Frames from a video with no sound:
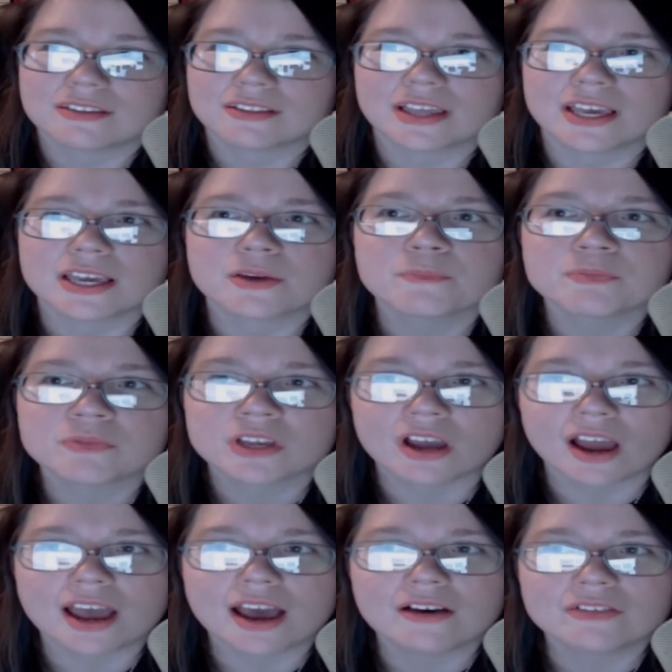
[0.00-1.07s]
like,
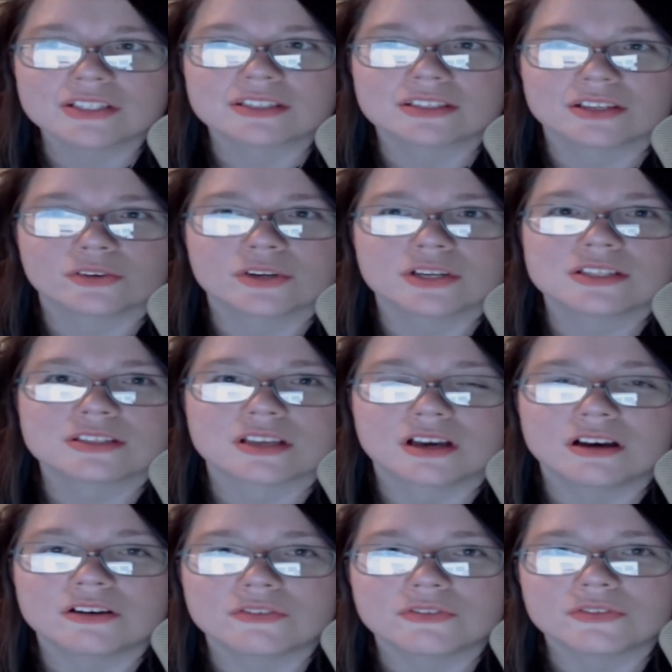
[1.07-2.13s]
I have a series
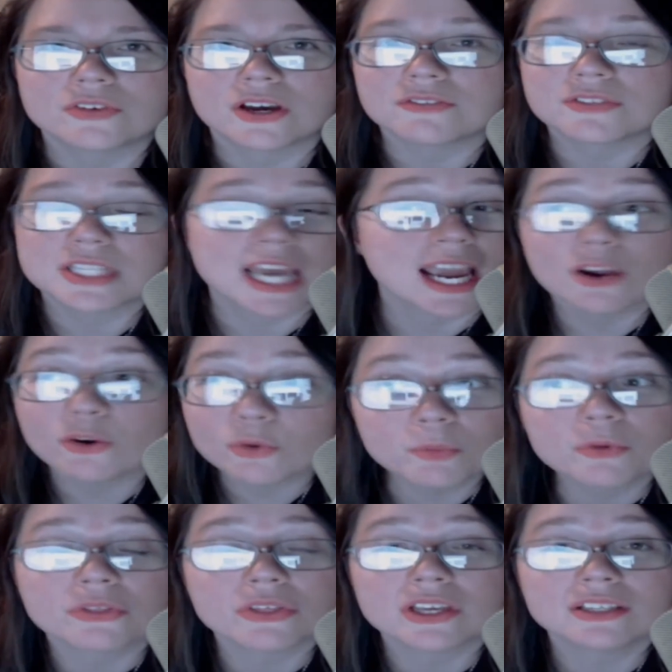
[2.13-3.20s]
of
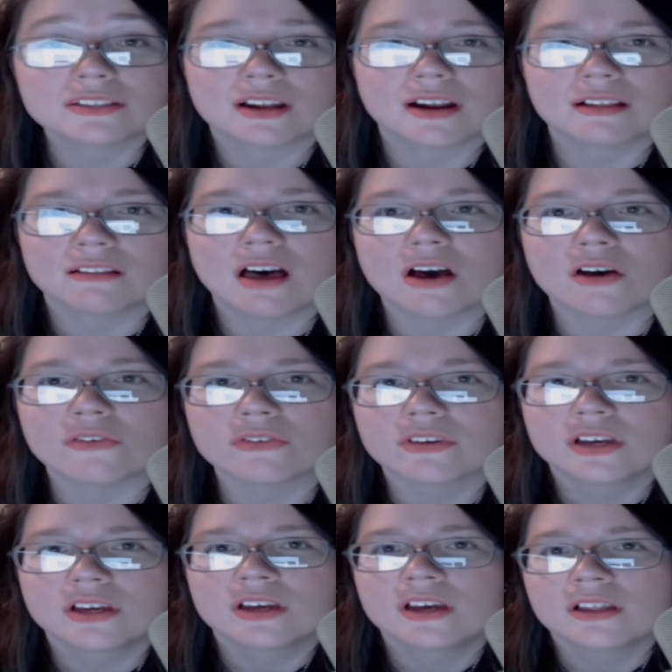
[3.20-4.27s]
terrible things that I love.
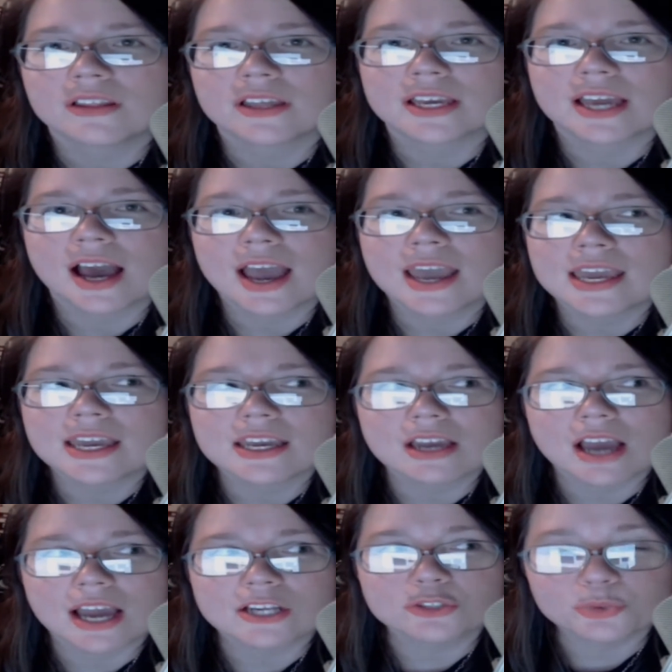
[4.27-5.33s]
Like,
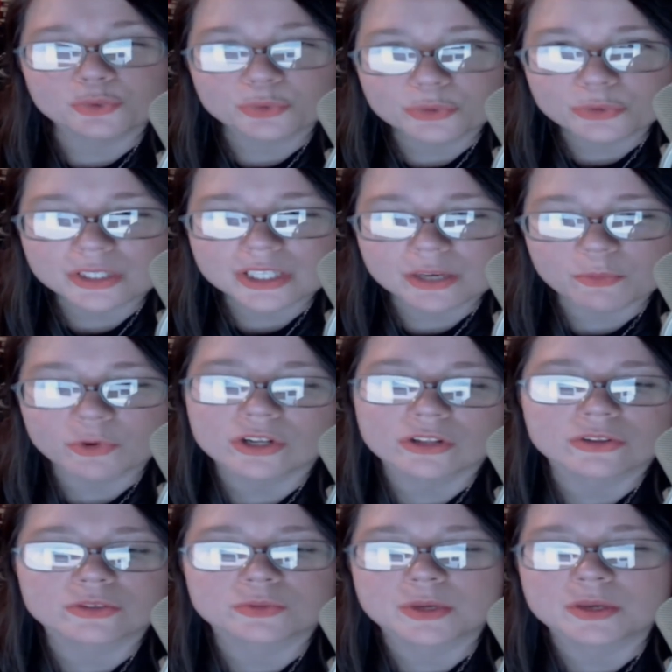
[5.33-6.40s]
I truly am one of
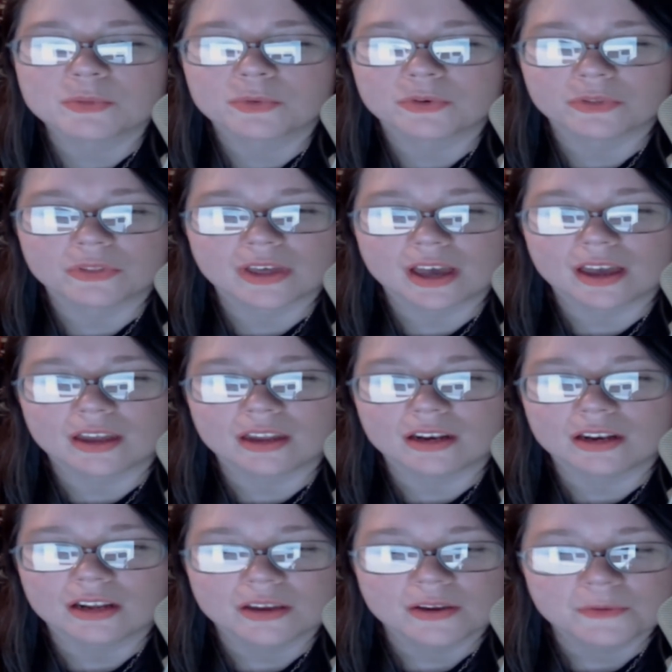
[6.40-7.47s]
those people that
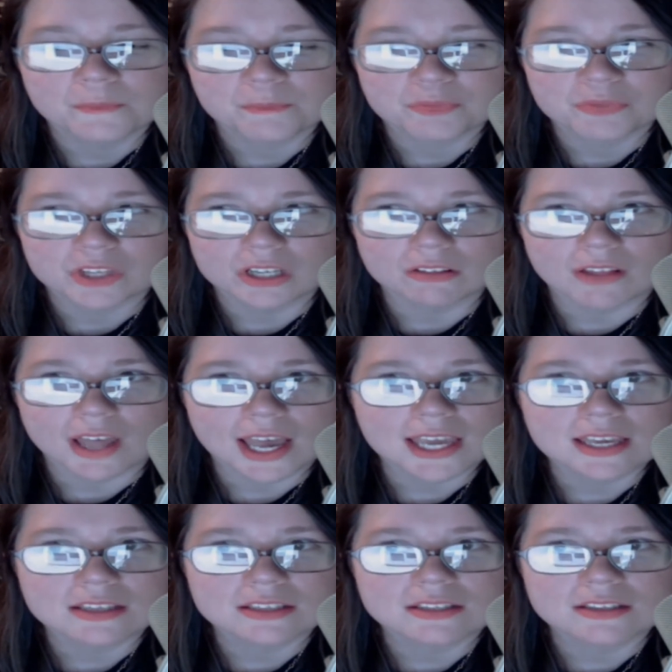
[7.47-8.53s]

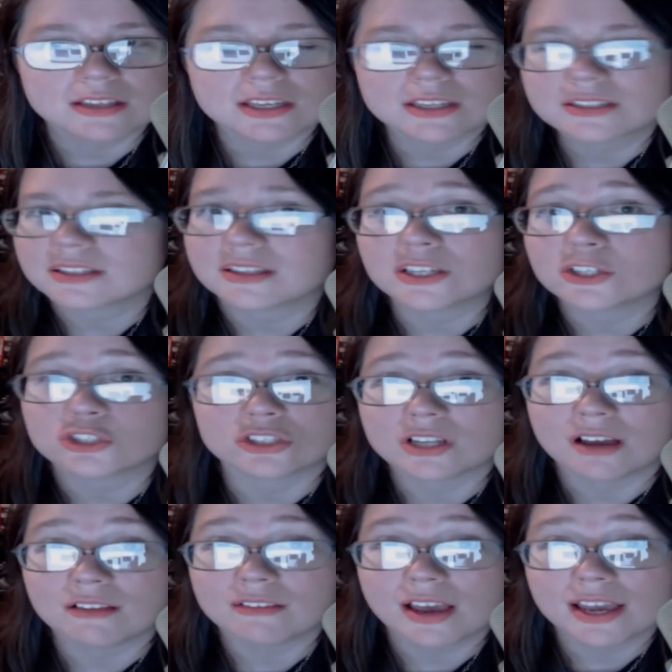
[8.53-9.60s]
likes things that they should
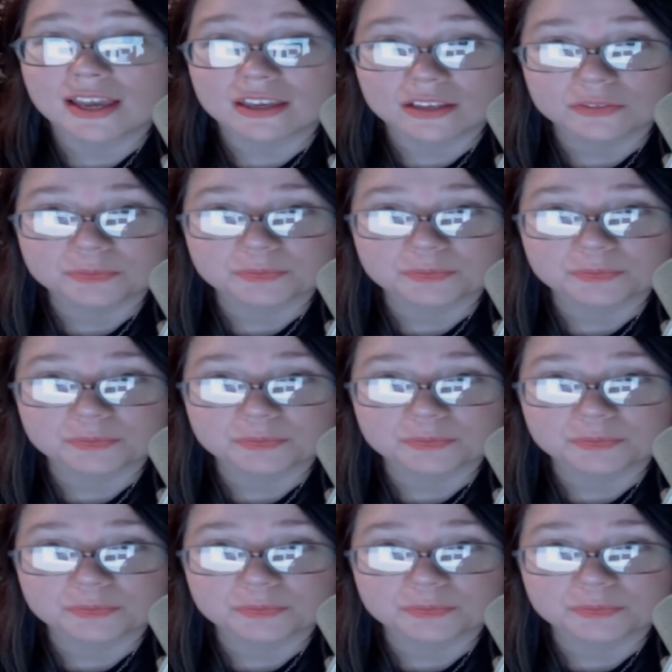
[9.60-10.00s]
not like,